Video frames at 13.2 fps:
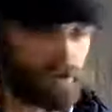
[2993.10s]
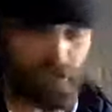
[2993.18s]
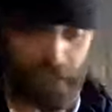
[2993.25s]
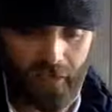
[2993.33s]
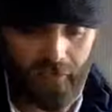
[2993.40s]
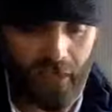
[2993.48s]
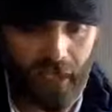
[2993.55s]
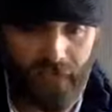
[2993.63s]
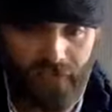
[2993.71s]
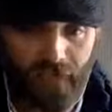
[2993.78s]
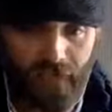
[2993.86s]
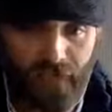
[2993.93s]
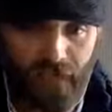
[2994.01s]
telling me I have
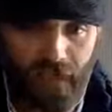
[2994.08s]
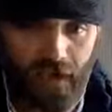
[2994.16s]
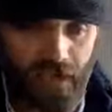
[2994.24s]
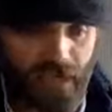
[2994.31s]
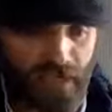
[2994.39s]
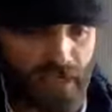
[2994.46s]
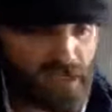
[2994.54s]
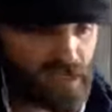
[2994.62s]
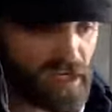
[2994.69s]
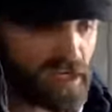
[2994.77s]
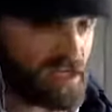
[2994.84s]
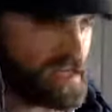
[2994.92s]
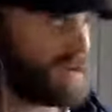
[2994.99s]
to leave the area. Section
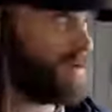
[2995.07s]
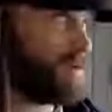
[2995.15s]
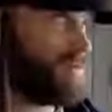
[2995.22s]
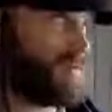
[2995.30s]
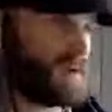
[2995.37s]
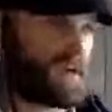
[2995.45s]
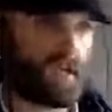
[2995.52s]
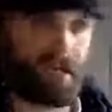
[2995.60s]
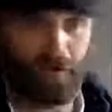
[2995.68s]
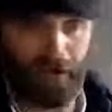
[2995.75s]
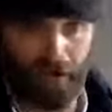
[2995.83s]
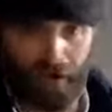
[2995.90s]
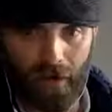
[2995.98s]
8, get out of, the, get out
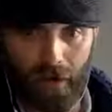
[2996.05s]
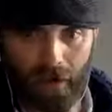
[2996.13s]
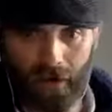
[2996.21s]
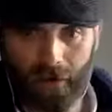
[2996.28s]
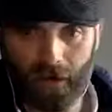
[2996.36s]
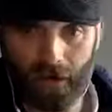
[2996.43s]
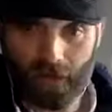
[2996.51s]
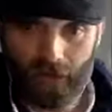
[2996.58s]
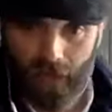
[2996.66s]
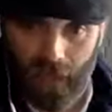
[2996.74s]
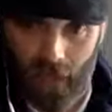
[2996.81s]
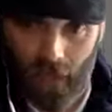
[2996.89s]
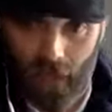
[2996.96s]
of here. Get
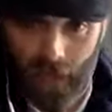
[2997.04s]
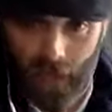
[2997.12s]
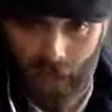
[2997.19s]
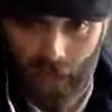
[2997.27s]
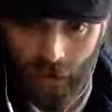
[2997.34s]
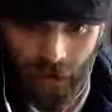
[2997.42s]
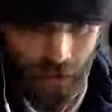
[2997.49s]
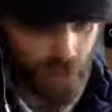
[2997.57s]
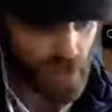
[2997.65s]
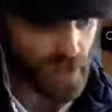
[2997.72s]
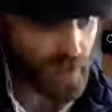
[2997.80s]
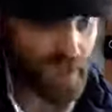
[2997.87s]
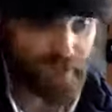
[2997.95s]
out of here.
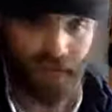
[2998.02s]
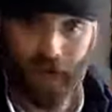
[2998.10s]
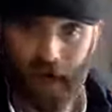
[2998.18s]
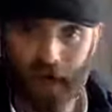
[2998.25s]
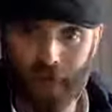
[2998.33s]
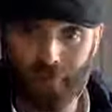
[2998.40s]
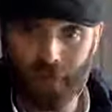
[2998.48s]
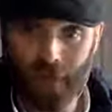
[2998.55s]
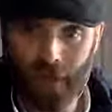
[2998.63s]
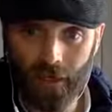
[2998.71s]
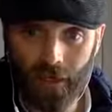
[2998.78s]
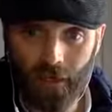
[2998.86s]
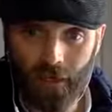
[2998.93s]
Sure, that's harm.
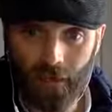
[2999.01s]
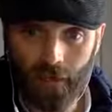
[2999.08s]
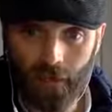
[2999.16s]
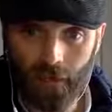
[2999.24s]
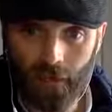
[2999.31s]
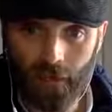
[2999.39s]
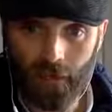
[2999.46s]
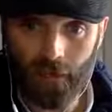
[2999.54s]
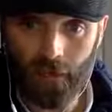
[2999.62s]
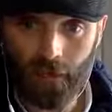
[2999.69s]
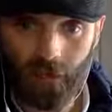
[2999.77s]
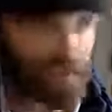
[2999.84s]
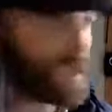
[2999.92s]

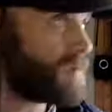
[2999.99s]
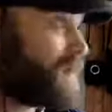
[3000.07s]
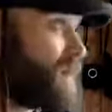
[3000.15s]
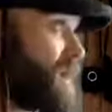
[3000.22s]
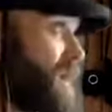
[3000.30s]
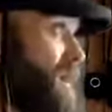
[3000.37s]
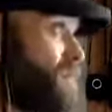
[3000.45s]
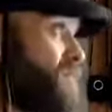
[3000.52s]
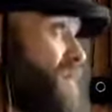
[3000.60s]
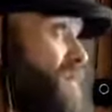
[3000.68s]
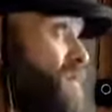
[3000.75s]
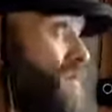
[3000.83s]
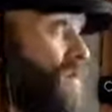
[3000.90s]
You're telling me I can't
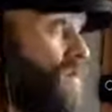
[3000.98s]
be where